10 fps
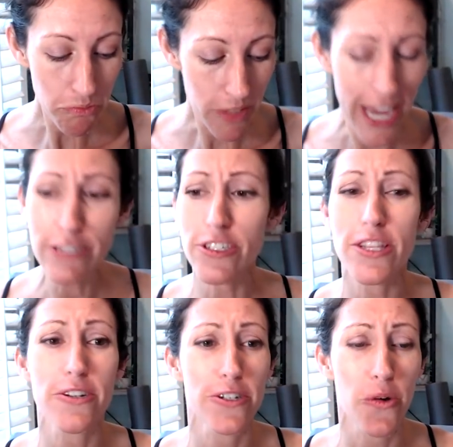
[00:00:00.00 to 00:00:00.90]
Actually,
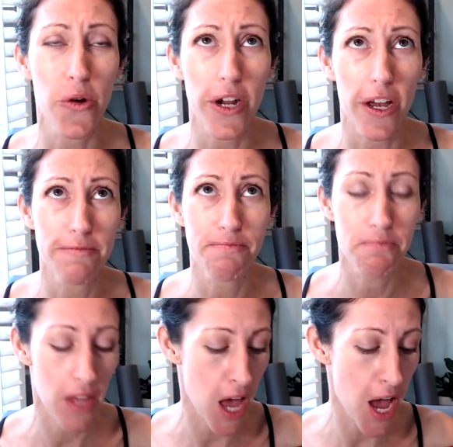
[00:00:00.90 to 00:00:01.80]
they're in Oregon,
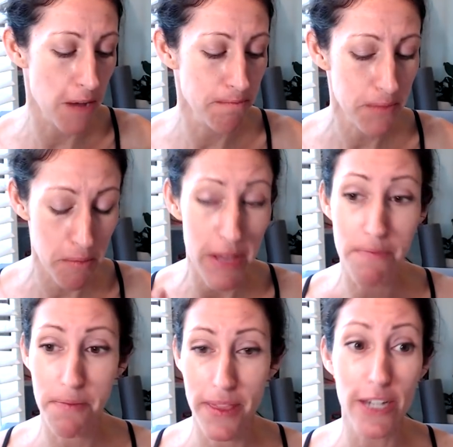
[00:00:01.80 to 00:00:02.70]
um,
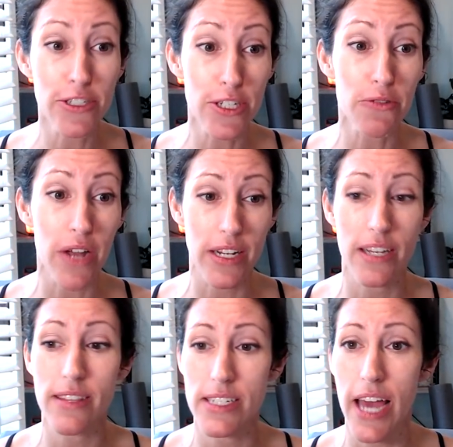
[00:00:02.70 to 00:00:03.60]
but they're still
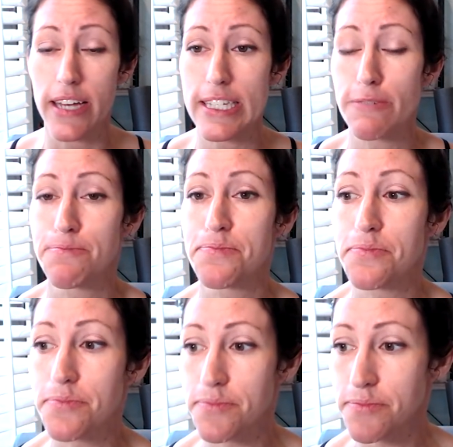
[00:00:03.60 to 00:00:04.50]
running the tests.
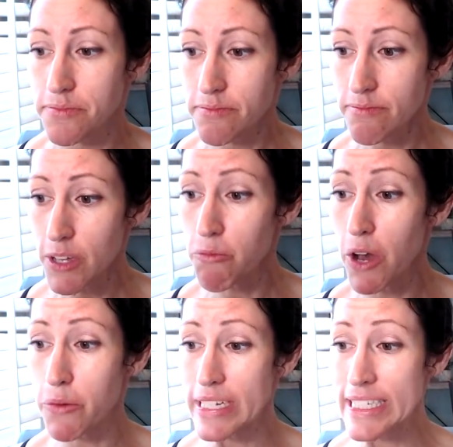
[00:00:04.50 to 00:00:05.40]

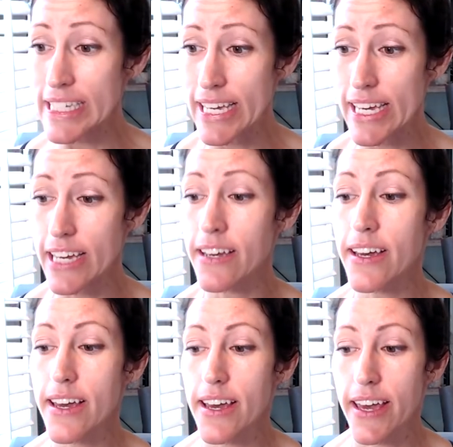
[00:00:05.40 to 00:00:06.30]
What we see
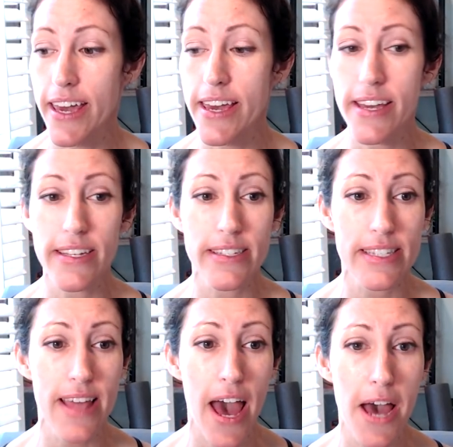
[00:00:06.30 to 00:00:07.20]
is
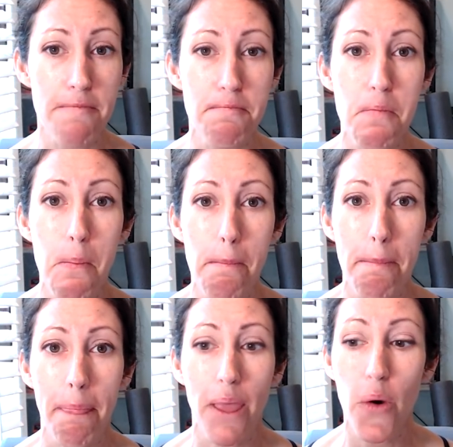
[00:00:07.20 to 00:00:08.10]
that
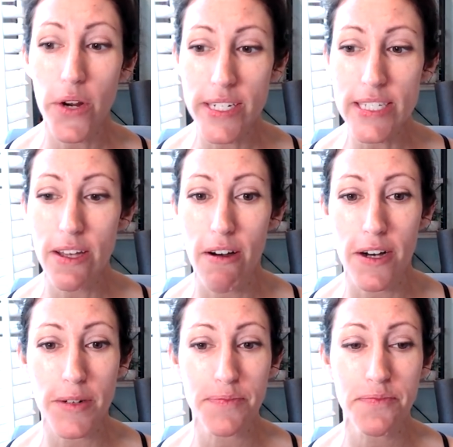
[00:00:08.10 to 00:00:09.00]

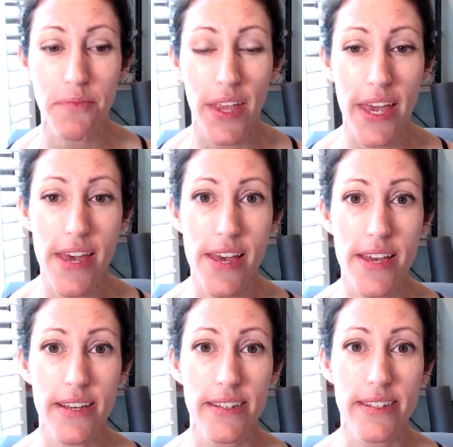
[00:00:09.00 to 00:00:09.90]
cortisol
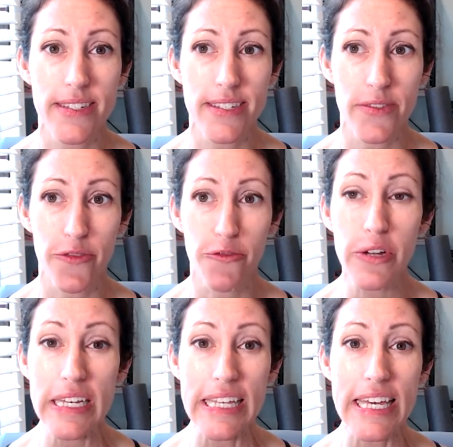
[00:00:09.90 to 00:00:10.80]
is
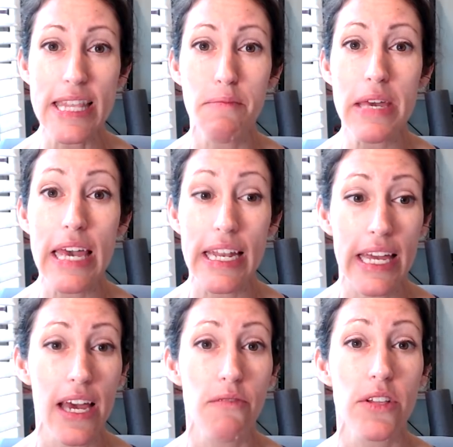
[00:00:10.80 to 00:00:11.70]
really the
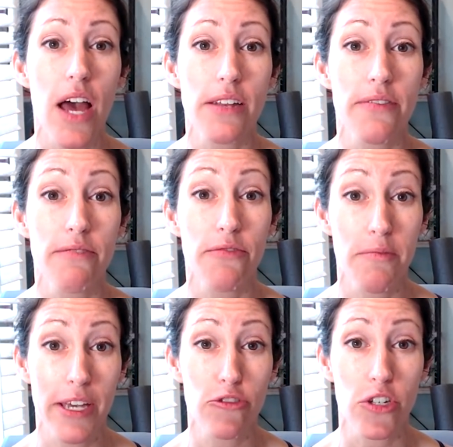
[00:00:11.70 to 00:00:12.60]
beginning of a lot of
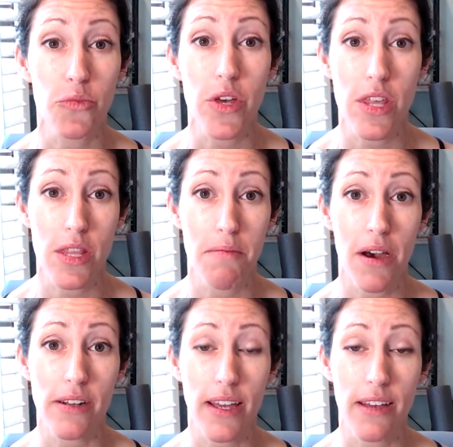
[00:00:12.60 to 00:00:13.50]
inflammation within the
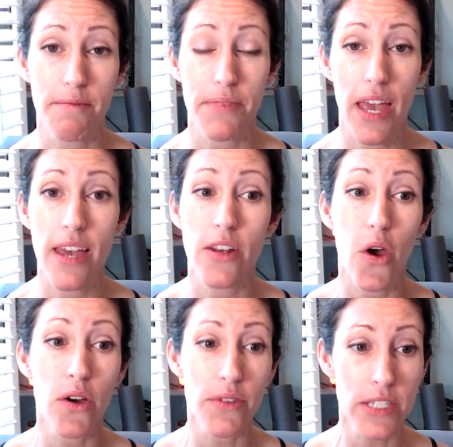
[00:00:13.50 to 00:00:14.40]
body. And
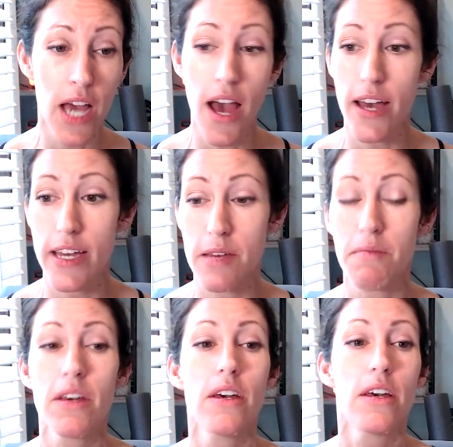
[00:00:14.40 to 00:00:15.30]
over time,
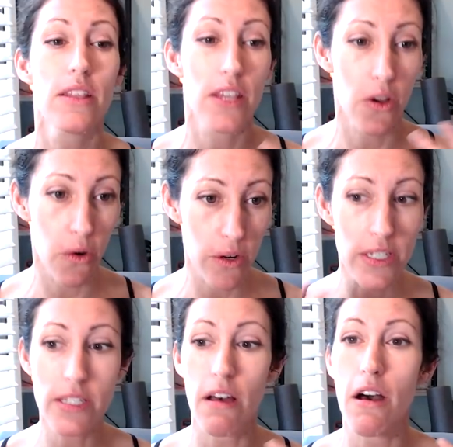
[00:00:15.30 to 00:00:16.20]
the
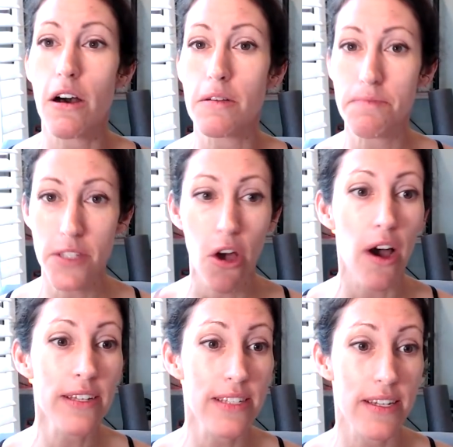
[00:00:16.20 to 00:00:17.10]
cortisol
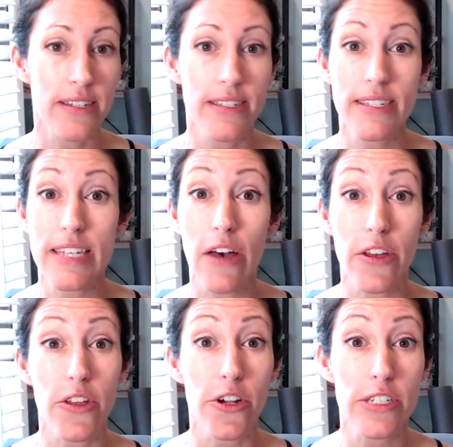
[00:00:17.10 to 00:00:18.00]
causes
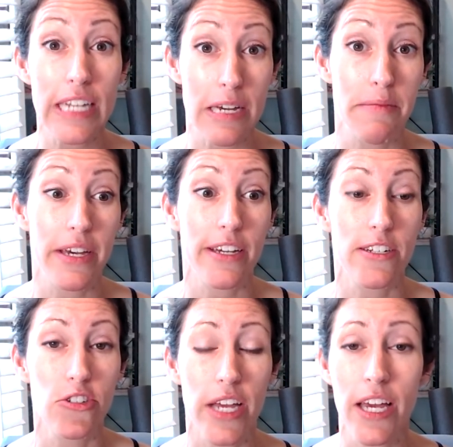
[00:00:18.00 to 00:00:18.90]
cellular
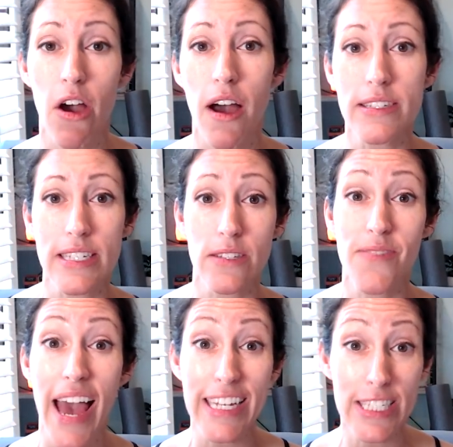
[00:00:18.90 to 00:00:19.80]
damage. It causes
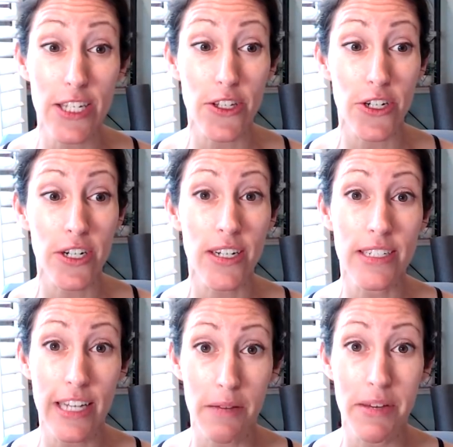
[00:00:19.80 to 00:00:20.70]
vascular
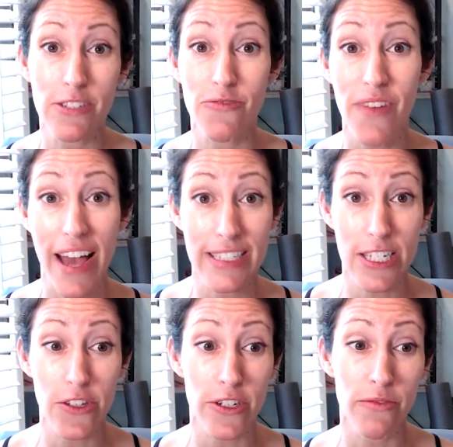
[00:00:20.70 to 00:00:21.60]
damage,
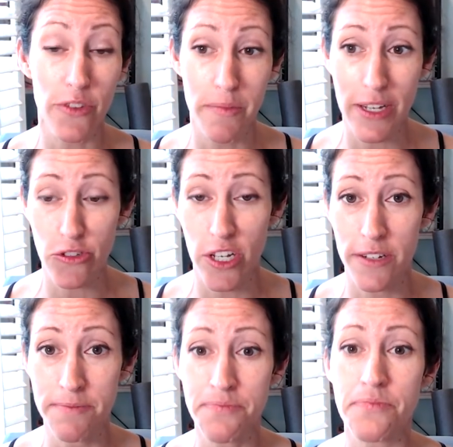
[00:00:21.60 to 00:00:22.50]
vascular
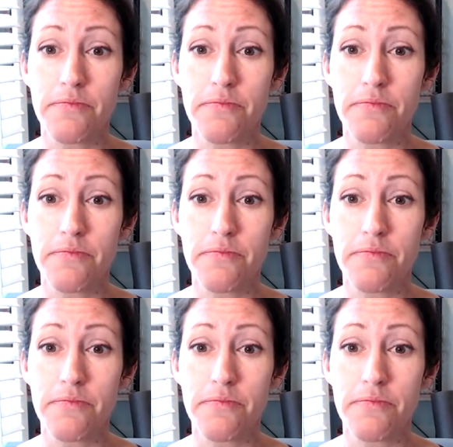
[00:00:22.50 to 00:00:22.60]
inflammation.